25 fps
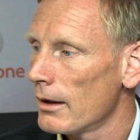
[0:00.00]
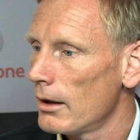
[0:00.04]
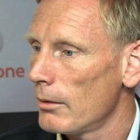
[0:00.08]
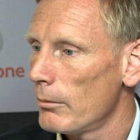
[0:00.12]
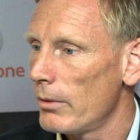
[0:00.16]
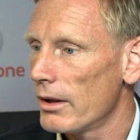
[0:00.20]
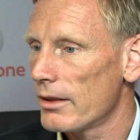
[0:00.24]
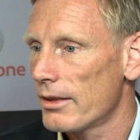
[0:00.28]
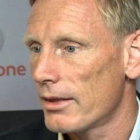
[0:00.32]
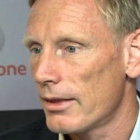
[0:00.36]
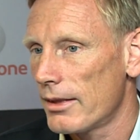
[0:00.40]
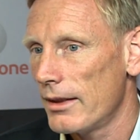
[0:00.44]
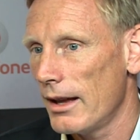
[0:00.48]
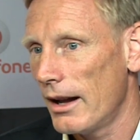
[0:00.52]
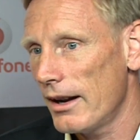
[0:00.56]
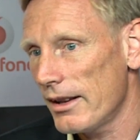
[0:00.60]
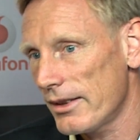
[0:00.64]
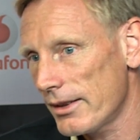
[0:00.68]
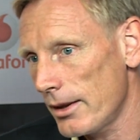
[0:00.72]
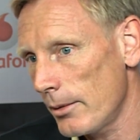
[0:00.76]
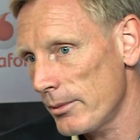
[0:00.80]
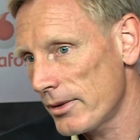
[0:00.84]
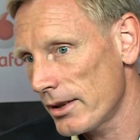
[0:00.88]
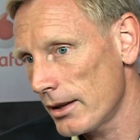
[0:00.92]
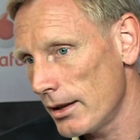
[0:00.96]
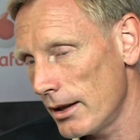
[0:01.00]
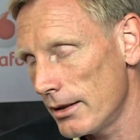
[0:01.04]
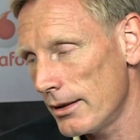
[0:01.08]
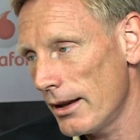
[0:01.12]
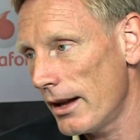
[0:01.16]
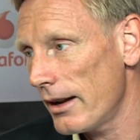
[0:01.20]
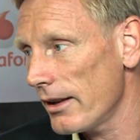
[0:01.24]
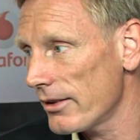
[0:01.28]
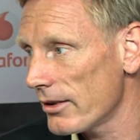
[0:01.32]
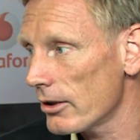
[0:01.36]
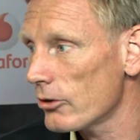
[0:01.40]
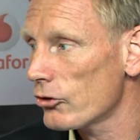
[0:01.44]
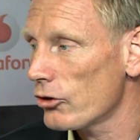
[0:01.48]
But that is something, and that
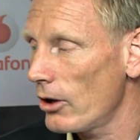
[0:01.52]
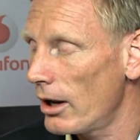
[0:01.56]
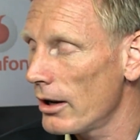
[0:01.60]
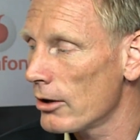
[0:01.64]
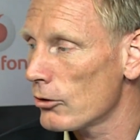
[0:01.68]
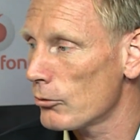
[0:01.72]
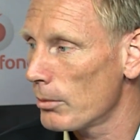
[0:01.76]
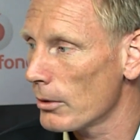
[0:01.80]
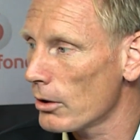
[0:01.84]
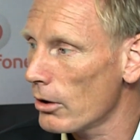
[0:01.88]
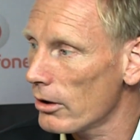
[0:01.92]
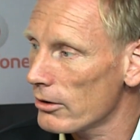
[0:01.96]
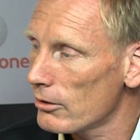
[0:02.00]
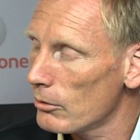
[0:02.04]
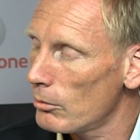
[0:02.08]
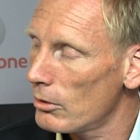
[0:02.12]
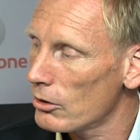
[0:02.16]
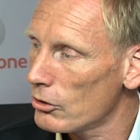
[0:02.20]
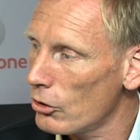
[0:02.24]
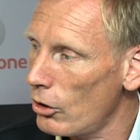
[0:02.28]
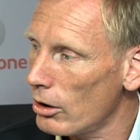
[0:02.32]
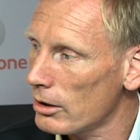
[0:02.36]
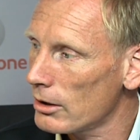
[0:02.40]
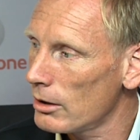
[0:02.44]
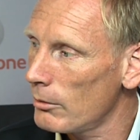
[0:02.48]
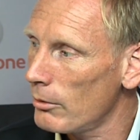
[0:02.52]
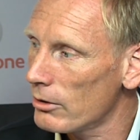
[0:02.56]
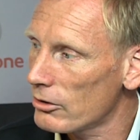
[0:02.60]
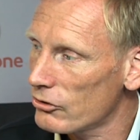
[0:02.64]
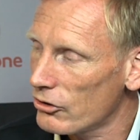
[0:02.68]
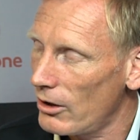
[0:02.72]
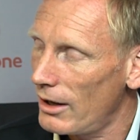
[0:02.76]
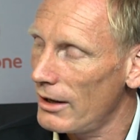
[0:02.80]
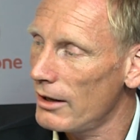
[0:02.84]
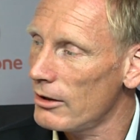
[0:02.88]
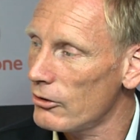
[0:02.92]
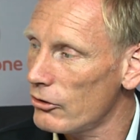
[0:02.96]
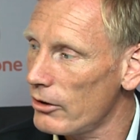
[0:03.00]
is a challenge because you were talking about
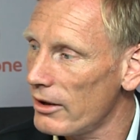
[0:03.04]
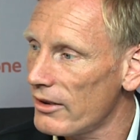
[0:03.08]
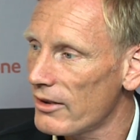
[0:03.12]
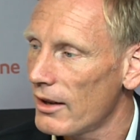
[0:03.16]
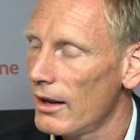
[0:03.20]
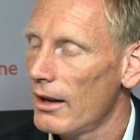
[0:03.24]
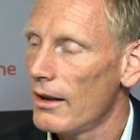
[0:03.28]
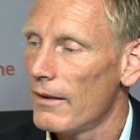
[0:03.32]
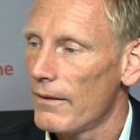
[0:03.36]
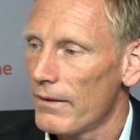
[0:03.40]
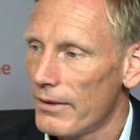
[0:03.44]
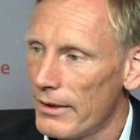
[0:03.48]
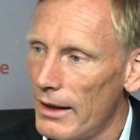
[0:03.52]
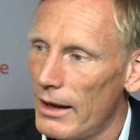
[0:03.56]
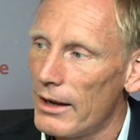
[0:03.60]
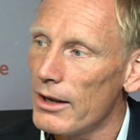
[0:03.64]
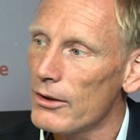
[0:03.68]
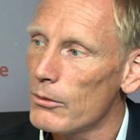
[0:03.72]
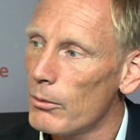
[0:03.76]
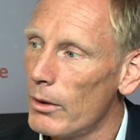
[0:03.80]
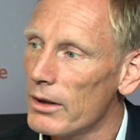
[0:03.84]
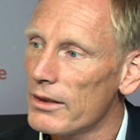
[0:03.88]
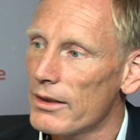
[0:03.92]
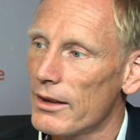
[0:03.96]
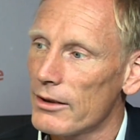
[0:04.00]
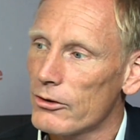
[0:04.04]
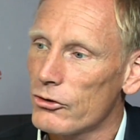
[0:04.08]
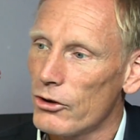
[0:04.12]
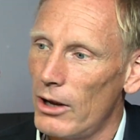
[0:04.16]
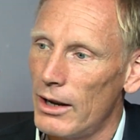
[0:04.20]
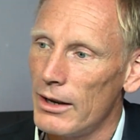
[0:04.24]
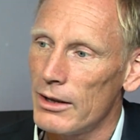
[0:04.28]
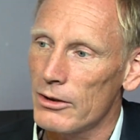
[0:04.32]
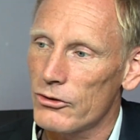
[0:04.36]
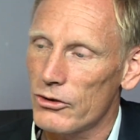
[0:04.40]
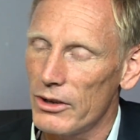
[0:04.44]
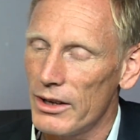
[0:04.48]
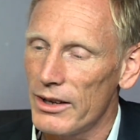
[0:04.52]
challenges. Yeah. That is what the
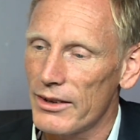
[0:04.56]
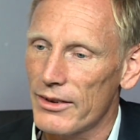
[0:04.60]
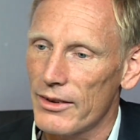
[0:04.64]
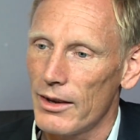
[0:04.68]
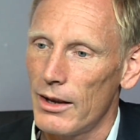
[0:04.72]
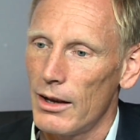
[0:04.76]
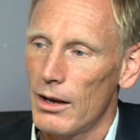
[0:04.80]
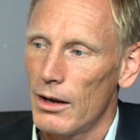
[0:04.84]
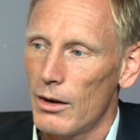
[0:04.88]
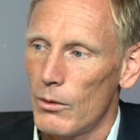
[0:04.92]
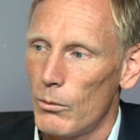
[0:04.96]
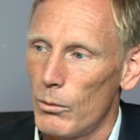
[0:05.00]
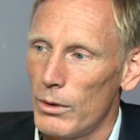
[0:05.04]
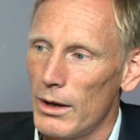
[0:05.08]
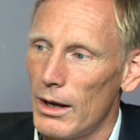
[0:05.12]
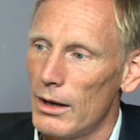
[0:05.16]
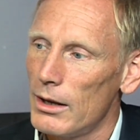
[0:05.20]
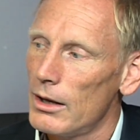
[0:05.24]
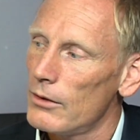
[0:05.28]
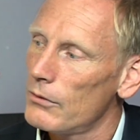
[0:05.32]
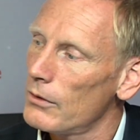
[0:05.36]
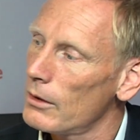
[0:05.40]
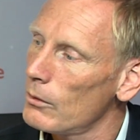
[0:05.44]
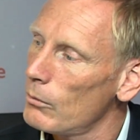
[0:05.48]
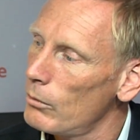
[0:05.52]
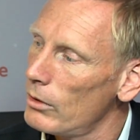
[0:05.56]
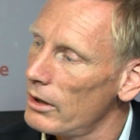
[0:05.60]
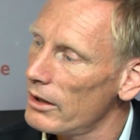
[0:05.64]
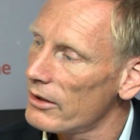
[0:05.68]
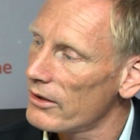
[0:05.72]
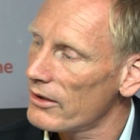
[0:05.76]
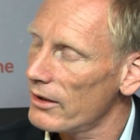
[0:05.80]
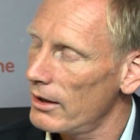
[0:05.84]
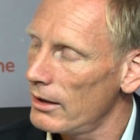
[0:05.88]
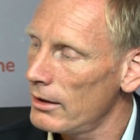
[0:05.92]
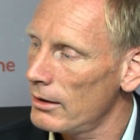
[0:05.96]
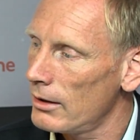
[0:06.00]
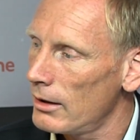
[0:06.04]
challenge is we are living with
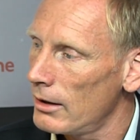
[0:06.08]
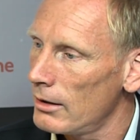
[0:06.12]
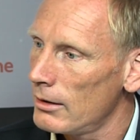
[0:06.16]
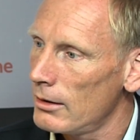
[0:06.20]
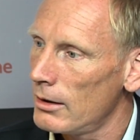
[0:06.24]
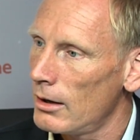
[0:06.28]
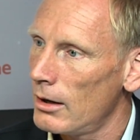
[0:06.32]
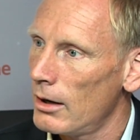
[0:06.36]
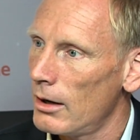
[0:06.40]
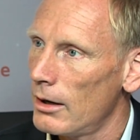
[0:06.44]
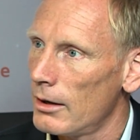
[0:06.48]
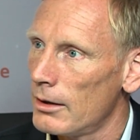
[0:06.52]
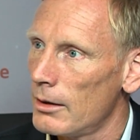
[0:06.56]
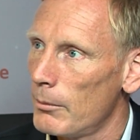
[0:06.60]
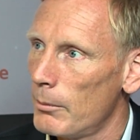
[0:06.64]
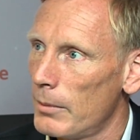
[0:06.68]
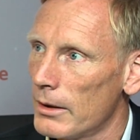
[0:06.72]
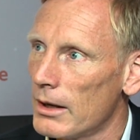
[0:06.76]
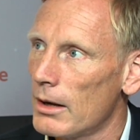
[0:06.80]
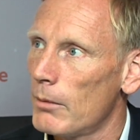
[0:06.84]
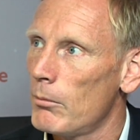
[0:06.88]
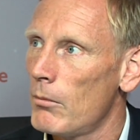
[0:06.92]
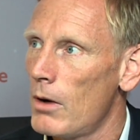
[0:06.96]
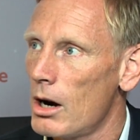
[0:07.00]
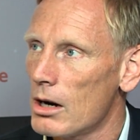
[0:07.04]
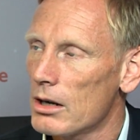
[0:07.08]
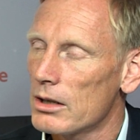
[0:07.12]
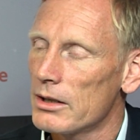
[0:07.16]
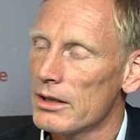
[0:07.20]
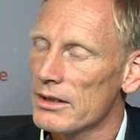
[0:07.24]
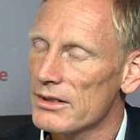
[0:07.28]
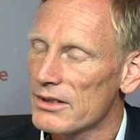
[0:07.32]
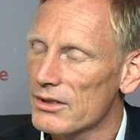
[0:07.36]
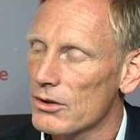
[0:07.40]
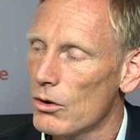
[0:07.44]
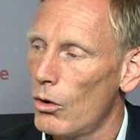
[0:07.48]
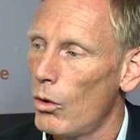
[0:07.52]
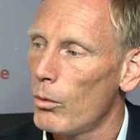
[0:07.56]
in, in, uh, in a bigger marketing
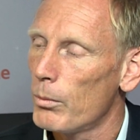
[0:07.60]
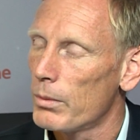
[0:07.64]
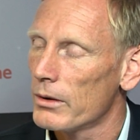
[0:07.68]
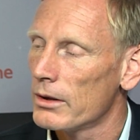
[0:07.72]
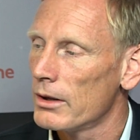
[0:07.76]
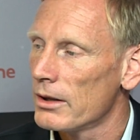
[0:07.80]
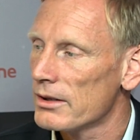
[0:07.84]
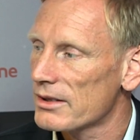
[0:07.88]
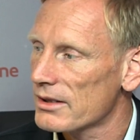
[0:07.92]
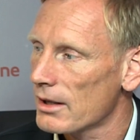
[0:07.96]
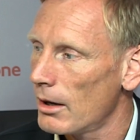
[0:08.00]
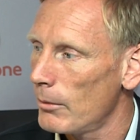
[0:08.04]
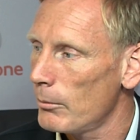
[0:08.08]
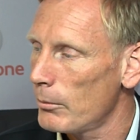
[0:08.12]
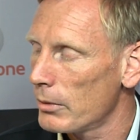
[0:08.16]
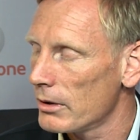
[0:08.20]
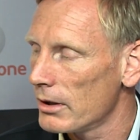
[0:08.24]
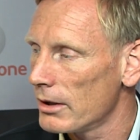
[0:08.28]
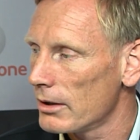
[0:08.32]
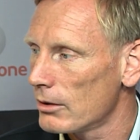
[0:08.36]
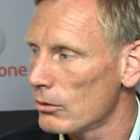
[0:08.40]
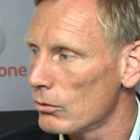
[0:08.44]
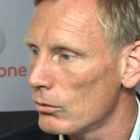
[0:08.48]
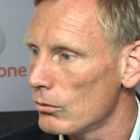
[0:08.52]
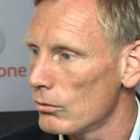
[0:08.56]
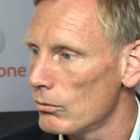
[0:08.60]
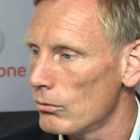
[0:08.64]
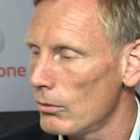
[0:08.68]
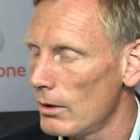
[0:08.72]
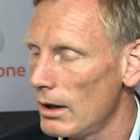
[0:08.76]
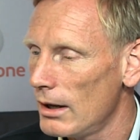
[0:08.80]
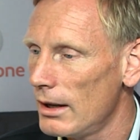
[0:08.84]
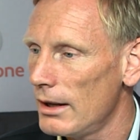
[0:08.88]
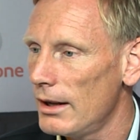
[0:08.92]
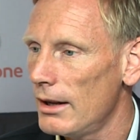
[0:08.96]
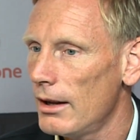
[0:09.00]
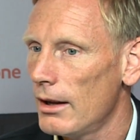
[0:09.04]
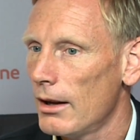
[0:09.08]
scope in this company to really